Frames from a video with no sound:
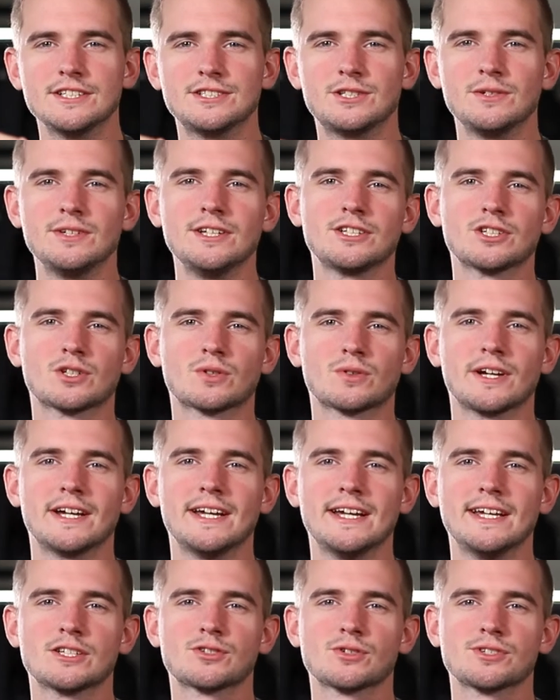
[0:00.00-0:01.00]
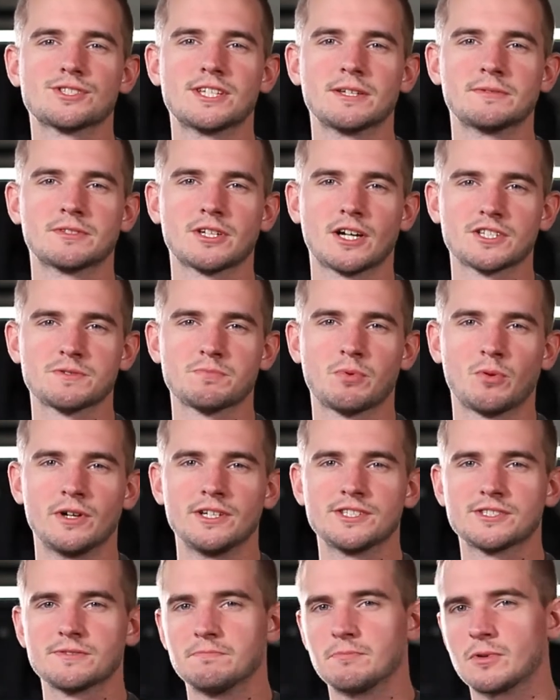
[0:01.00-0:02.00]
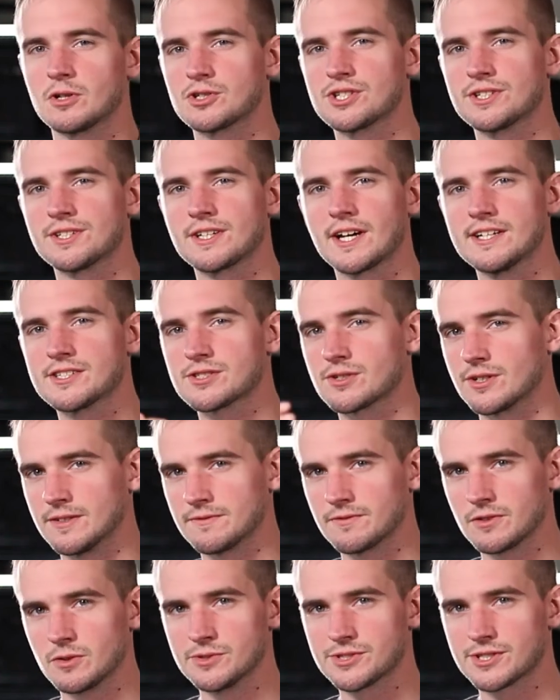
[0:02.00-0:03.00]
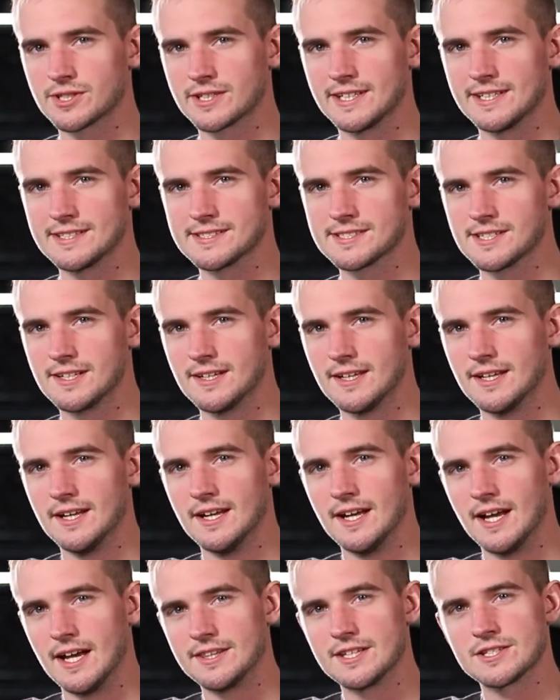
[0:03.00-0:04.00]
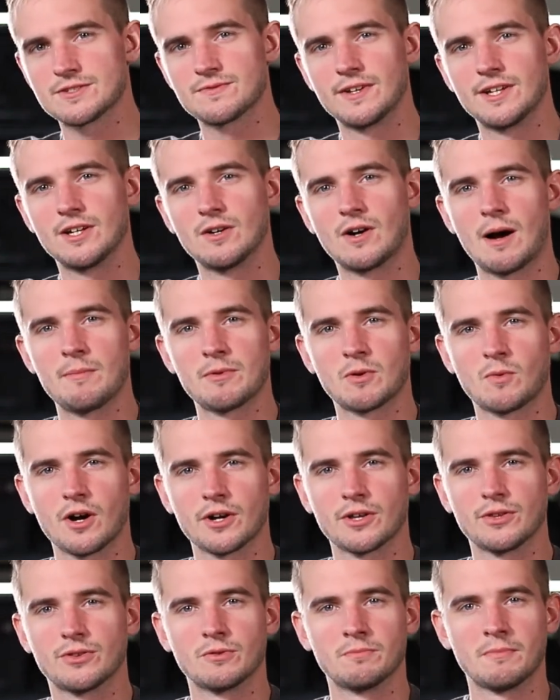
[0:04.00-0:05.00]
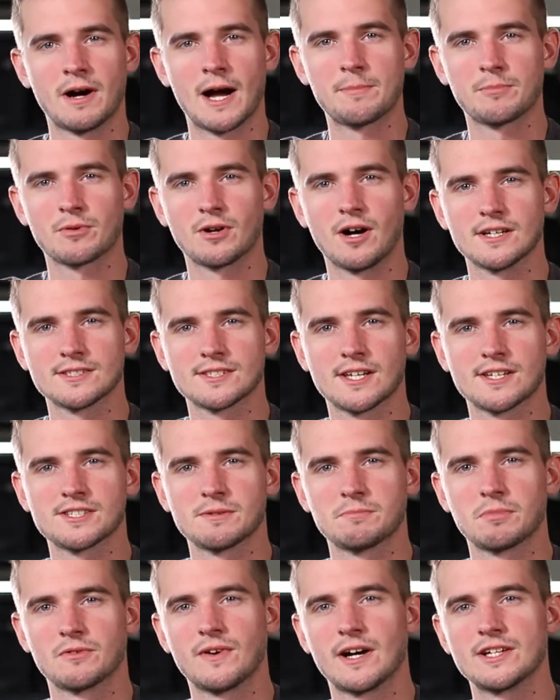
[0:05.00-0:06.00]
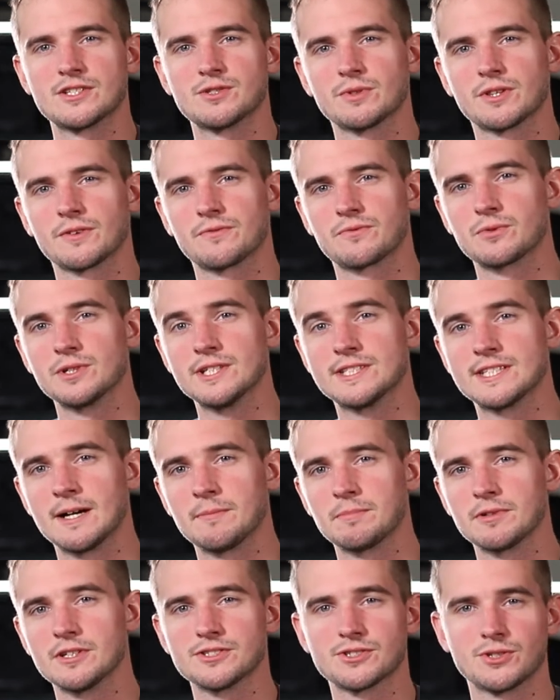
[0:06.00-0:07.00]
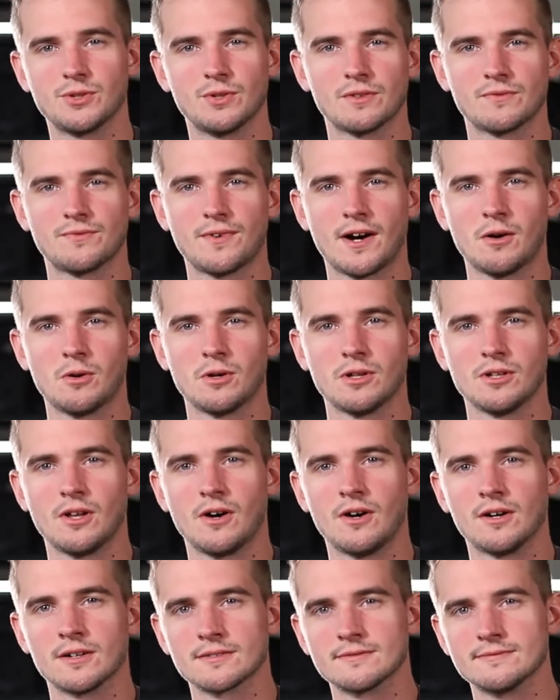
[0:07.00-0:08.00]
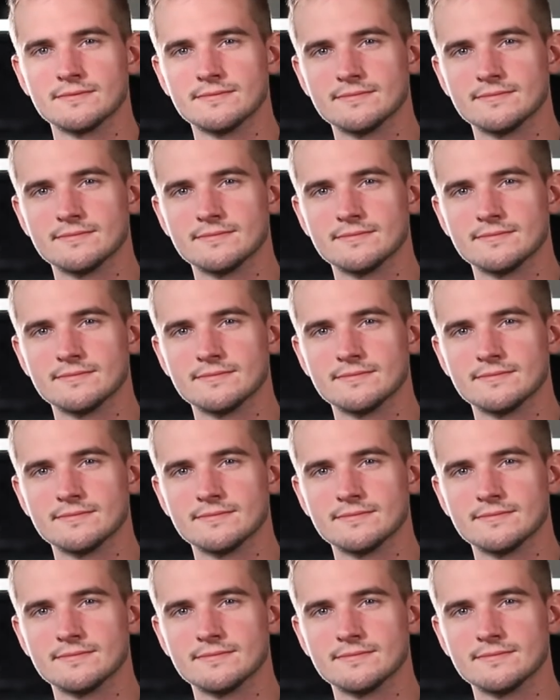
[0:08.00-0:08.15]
Do you need to create interesting touch points, merchandise, or influencer kits? In this video, I'm going to walk you through my process and provide you with a free template so you can follow along.